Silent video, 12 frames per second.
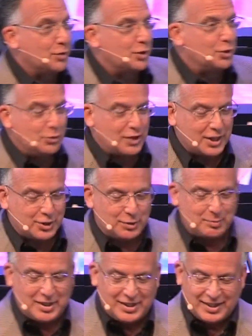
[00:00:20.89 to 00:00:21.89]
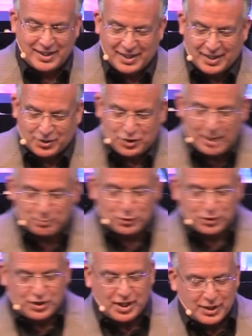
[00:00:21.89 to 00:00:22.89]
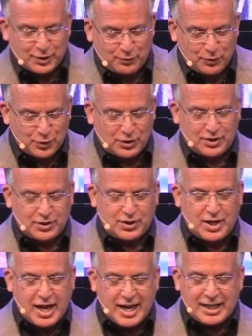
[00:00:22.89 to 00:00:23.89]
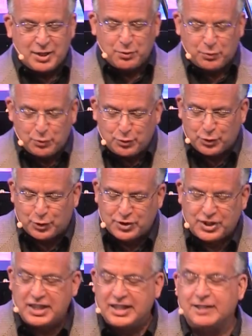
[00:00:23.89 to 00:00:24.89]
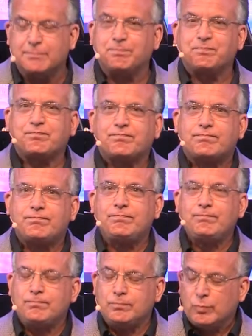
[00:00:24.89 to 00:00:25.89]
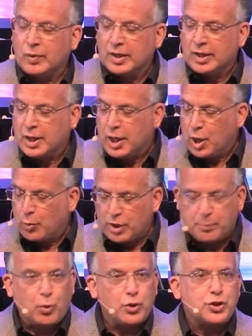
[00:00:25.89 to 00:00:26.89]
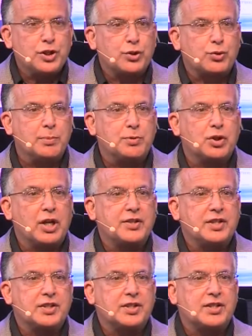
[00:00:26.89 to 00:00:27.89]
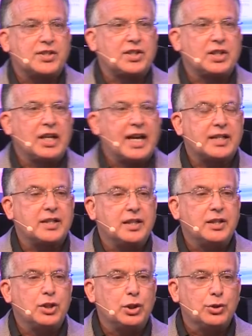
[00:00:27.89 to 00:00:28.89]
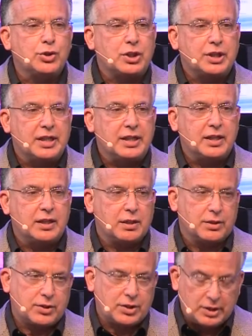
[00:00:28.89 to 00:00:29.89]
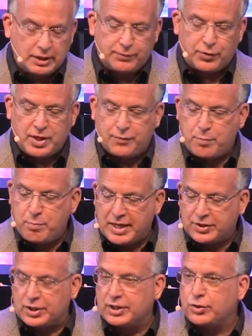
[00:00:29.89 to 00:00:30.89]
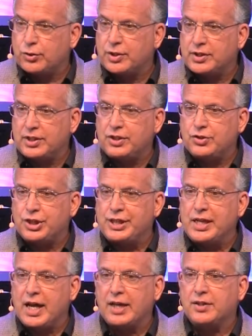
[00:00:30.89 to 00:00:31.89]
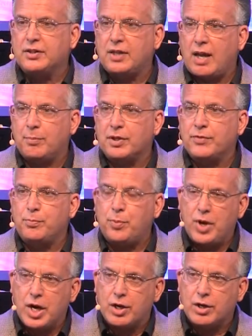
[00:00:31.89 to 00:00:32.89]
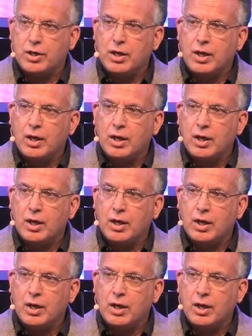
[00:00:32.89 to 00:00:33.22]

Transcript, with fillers: in the New Testament, chapter 6, verses 9 through 13. When a portion of scripture like this is selected, usually there's delivery of a message or a teaching on the topic of prayer.